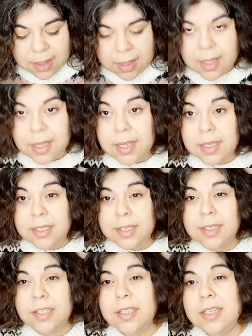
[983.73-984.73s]
the
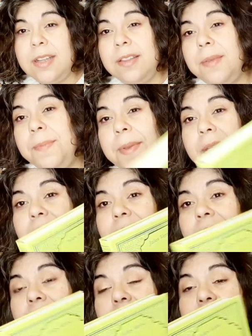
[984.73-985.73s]
edition of the
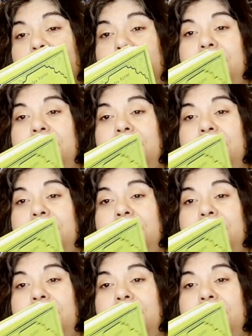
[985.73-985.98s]
book.